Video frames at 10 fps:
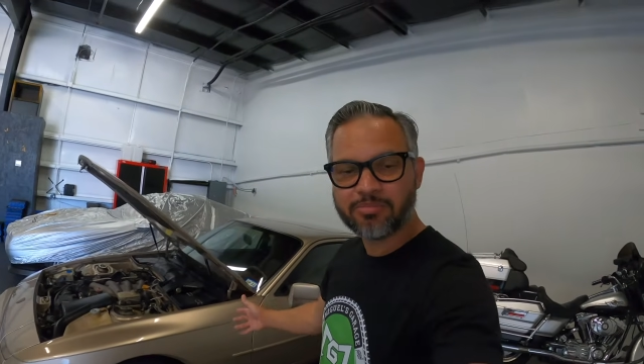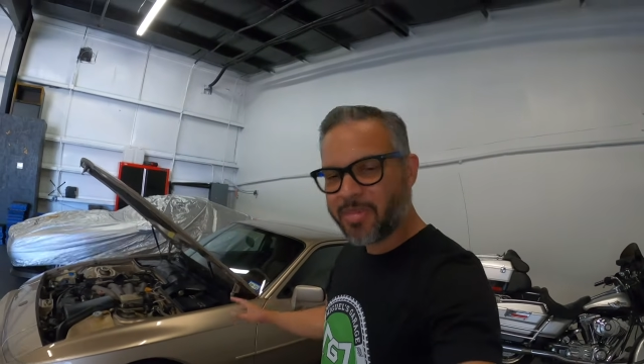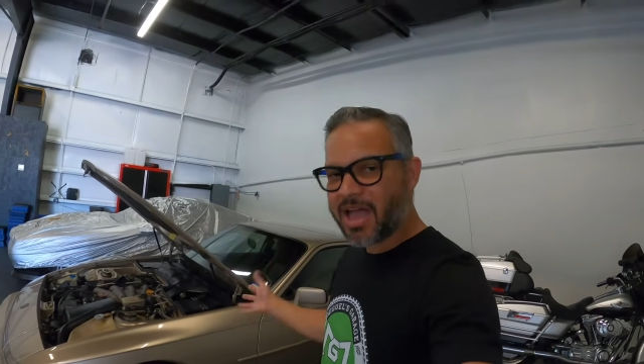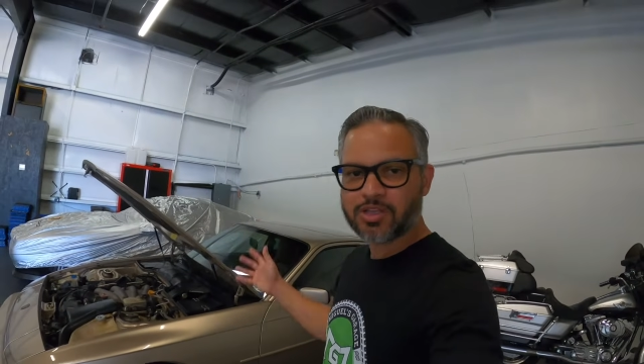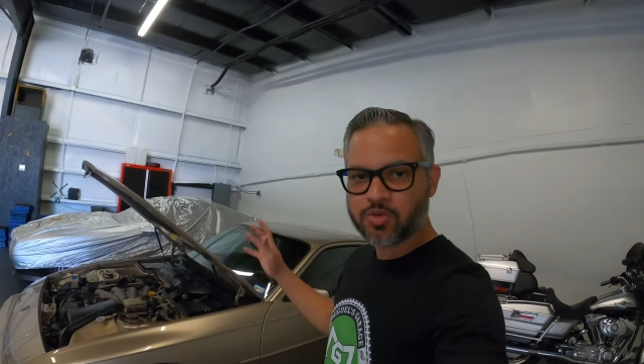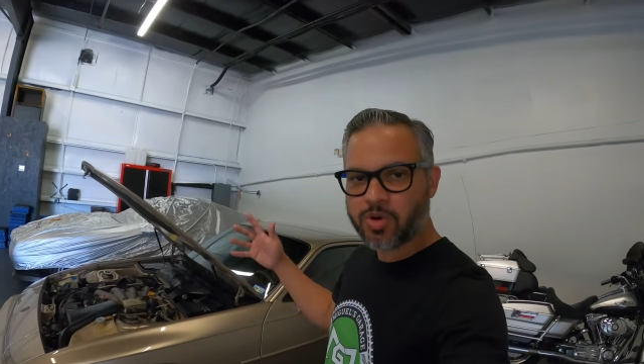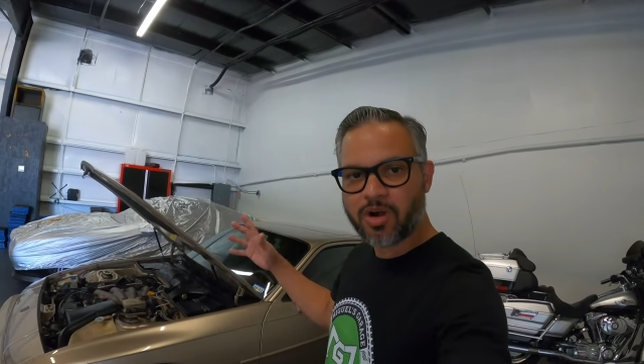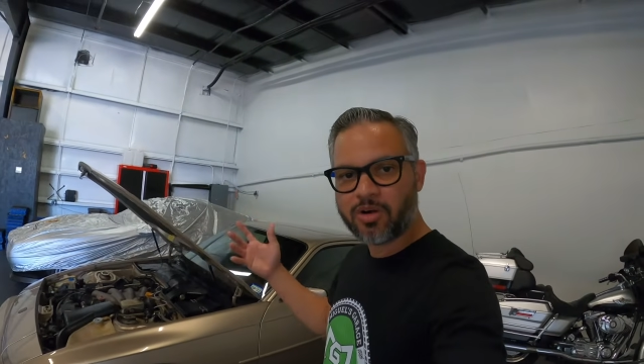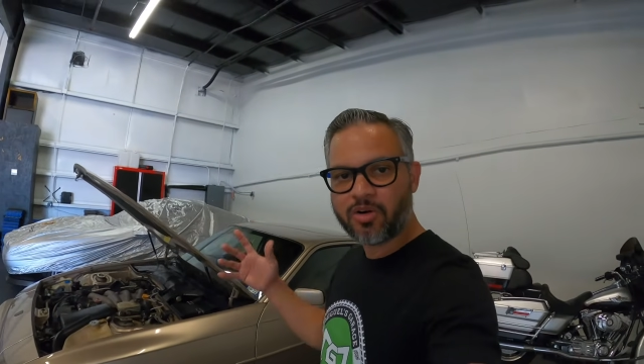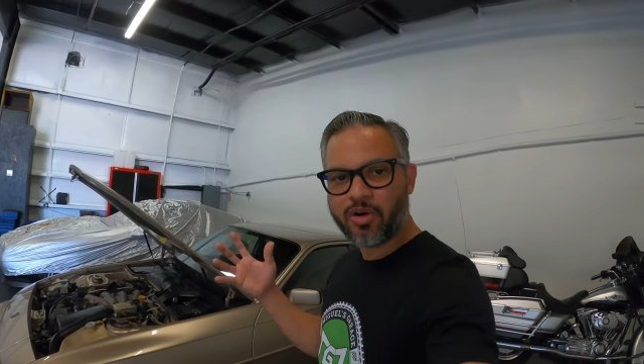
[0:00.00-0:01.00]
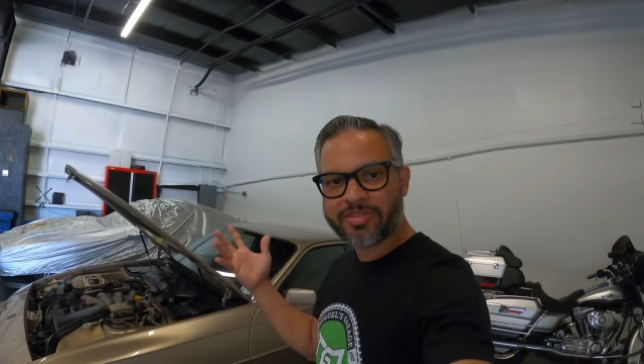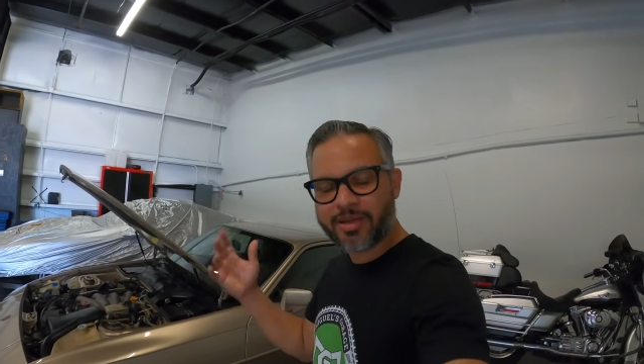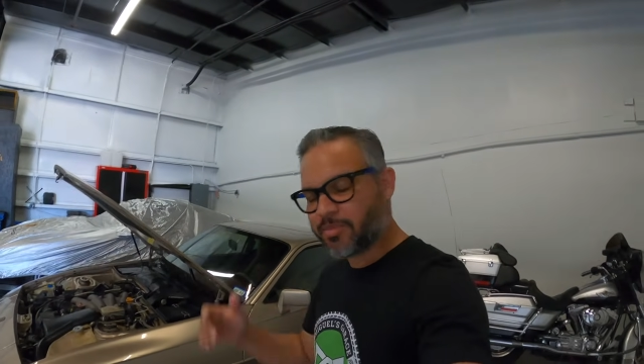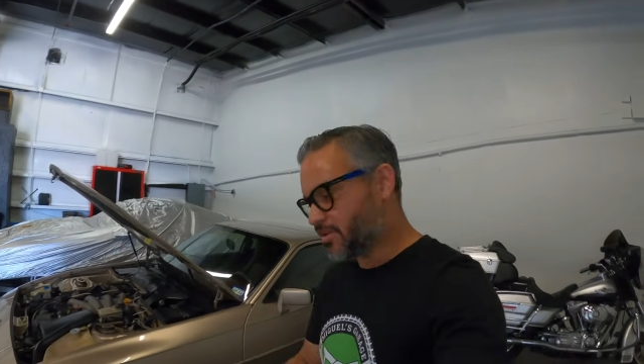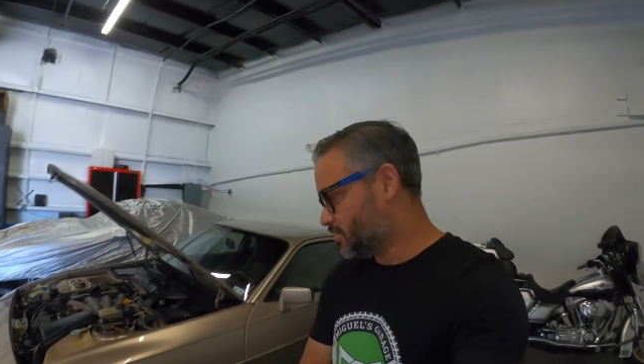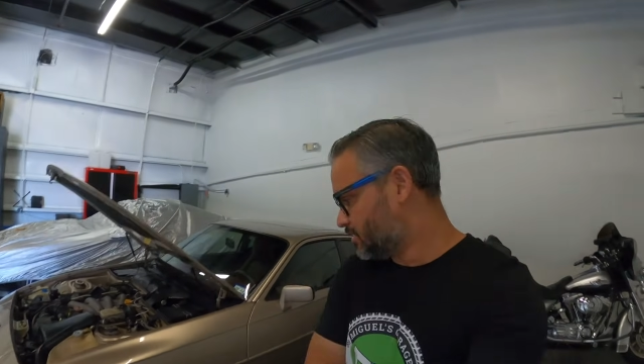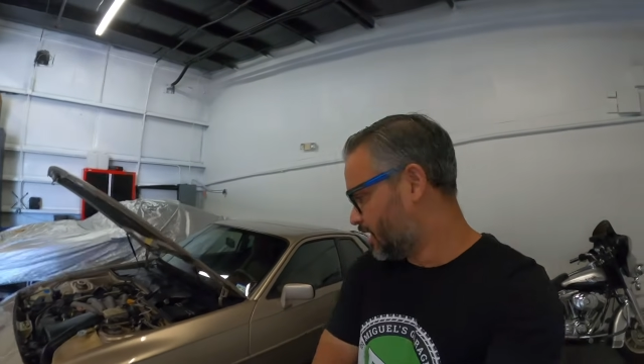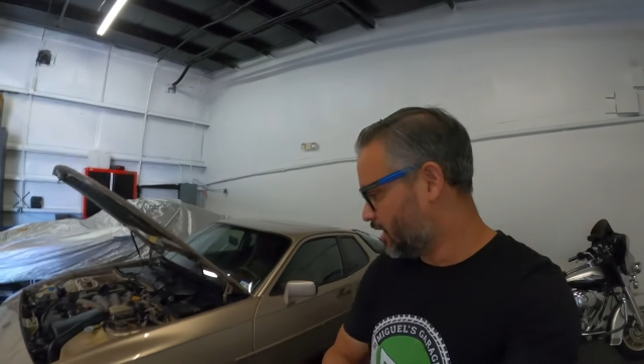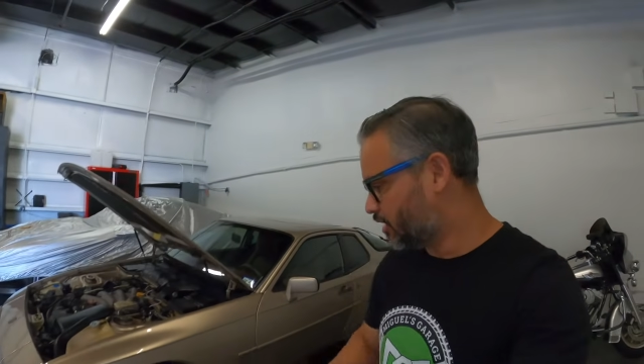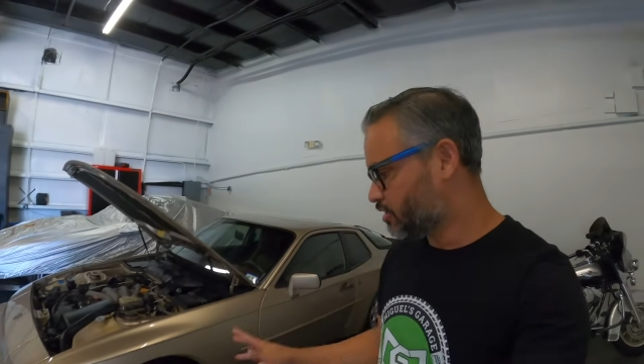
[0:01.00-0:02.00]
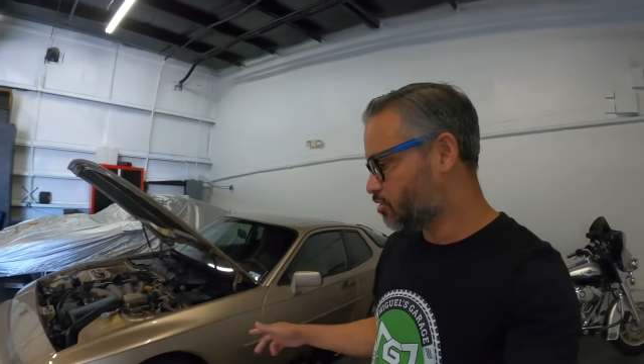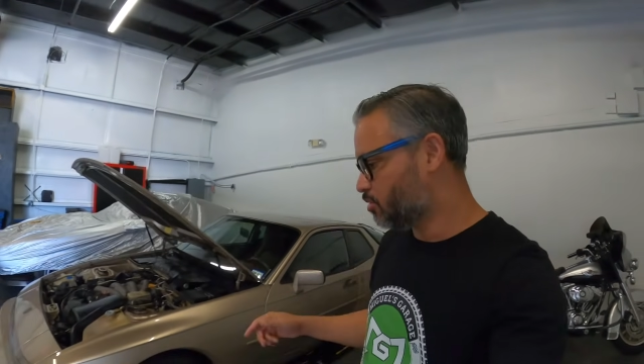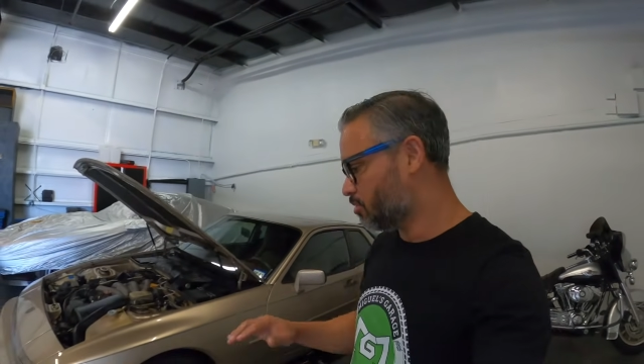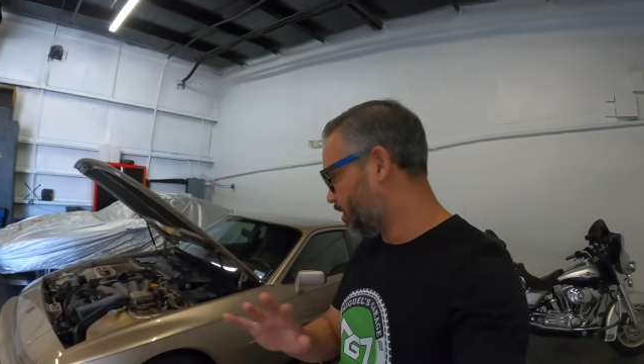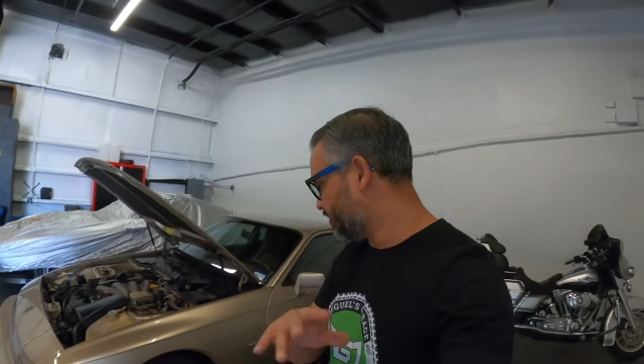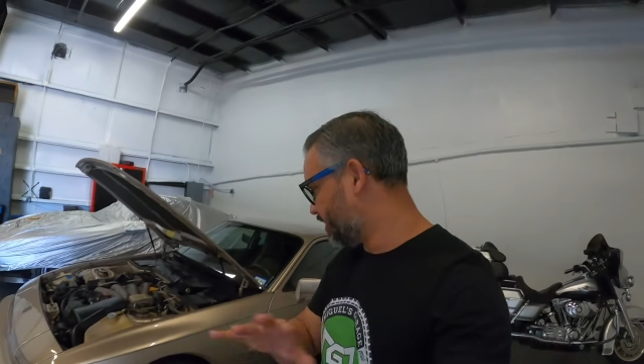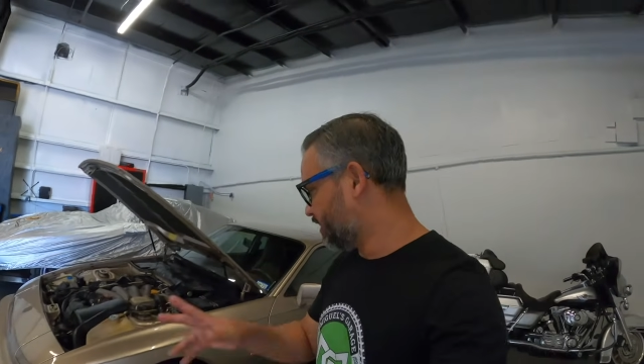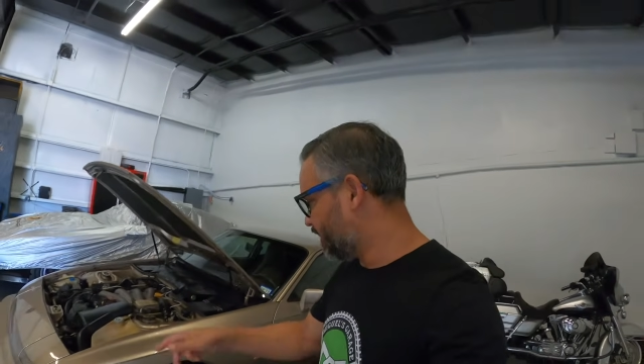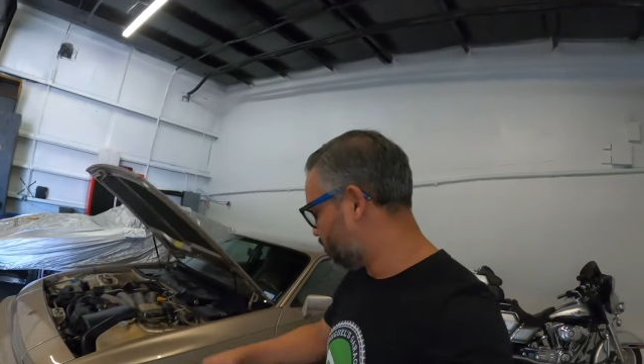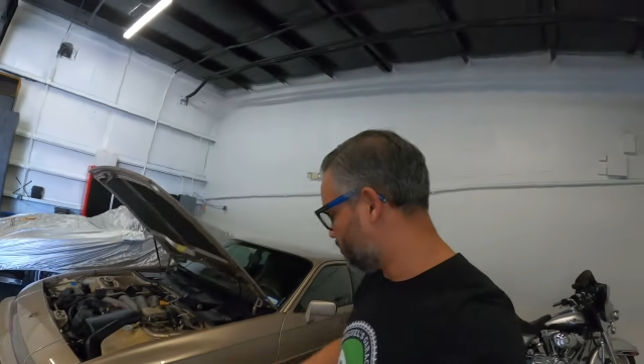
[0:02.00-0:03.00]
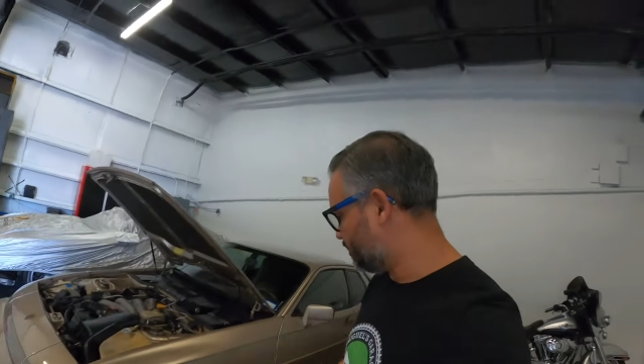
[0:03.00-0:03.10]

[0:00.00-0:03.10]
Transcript: match well all that much. I'll tell you more about that later,